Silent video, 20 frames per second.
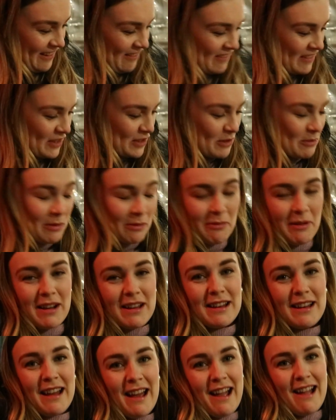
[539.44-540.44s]
Literally been
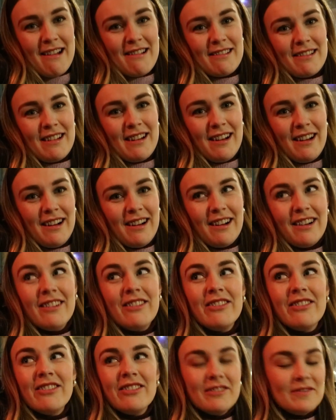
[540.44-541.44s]
waiting an hour and a half
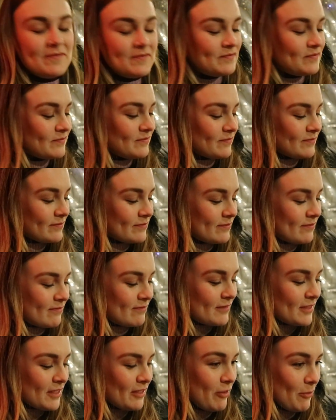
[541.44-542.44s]

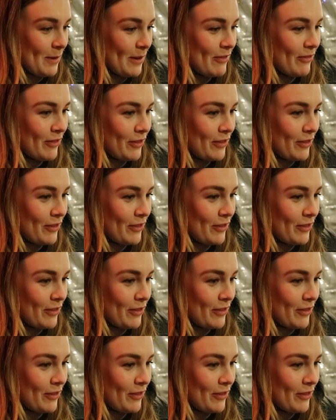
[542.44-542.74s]
for my